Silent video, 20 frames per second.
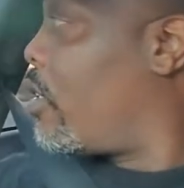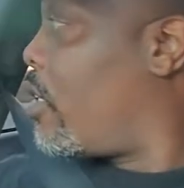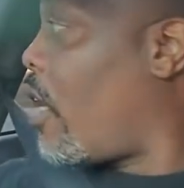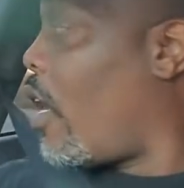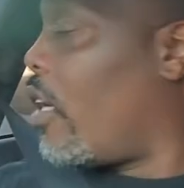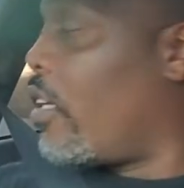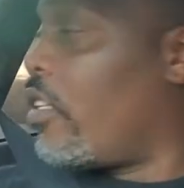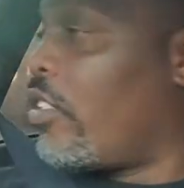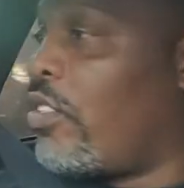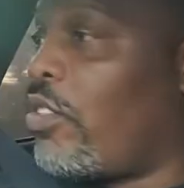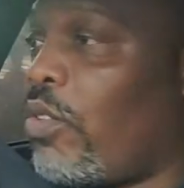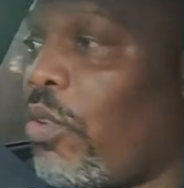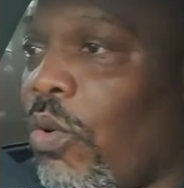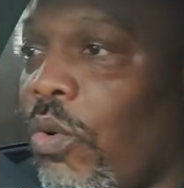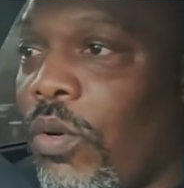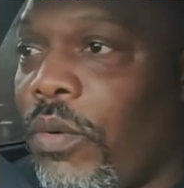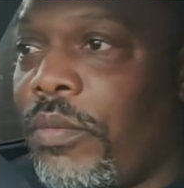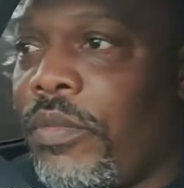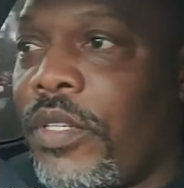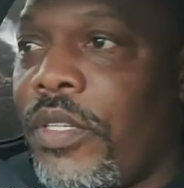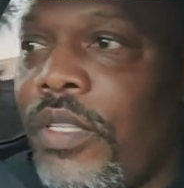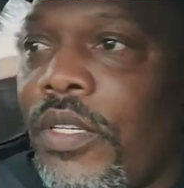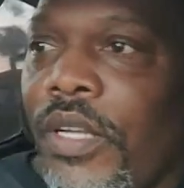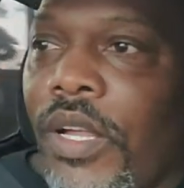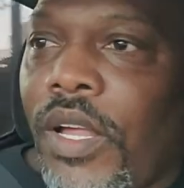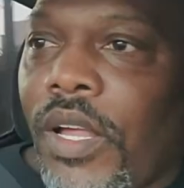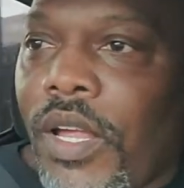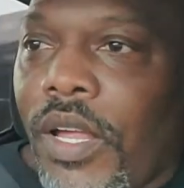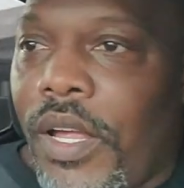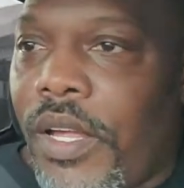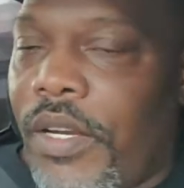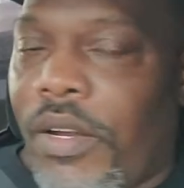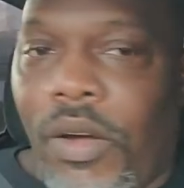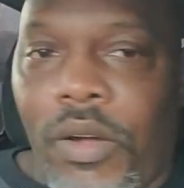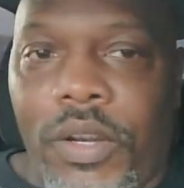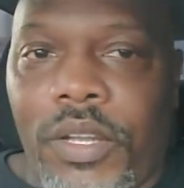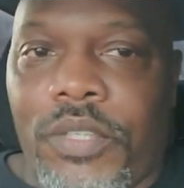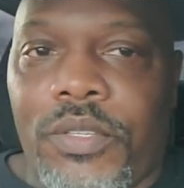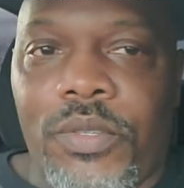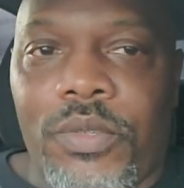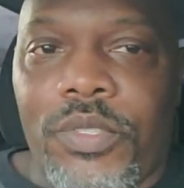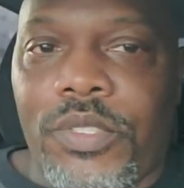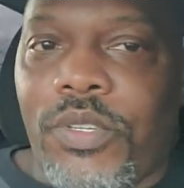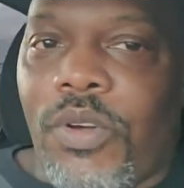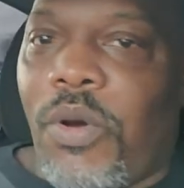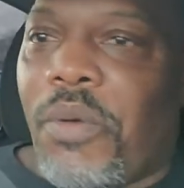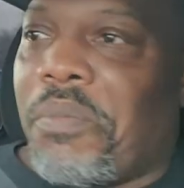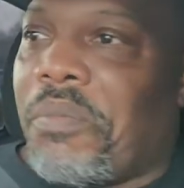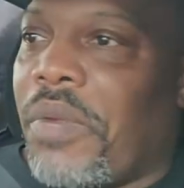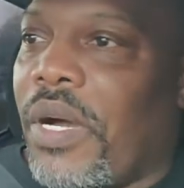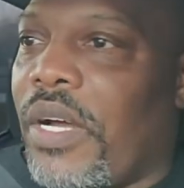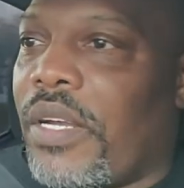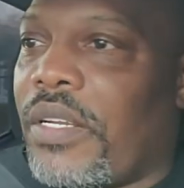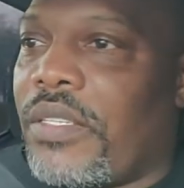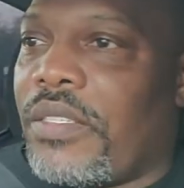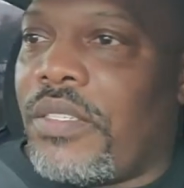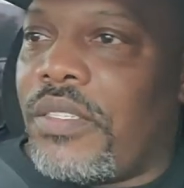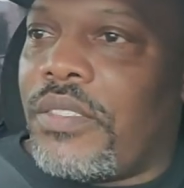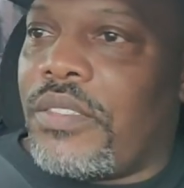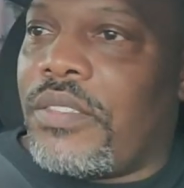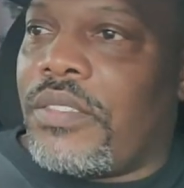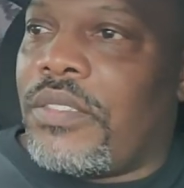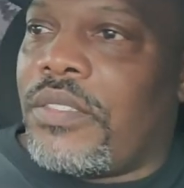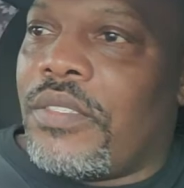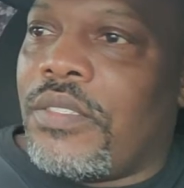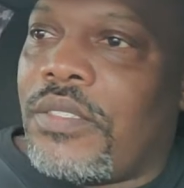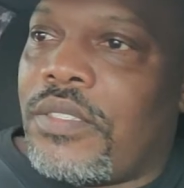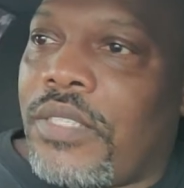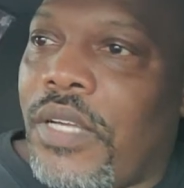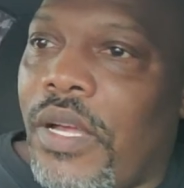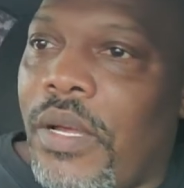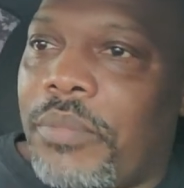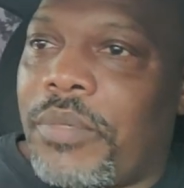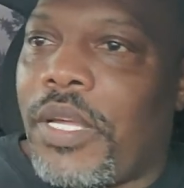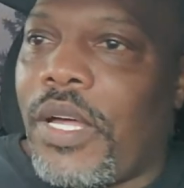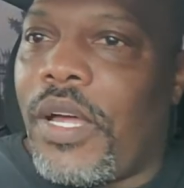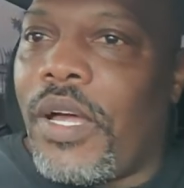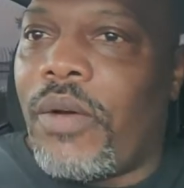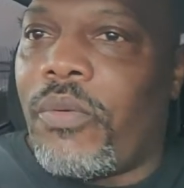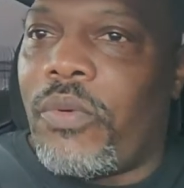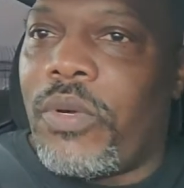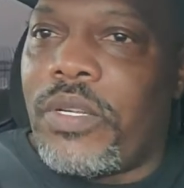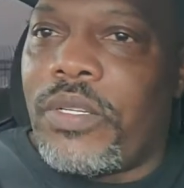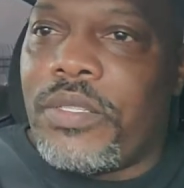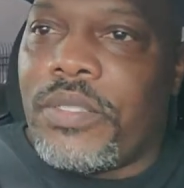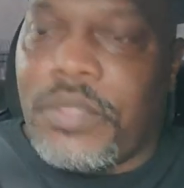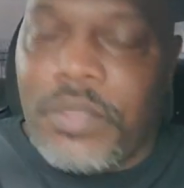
college dorm. And all they do is go mudding and tap the highway.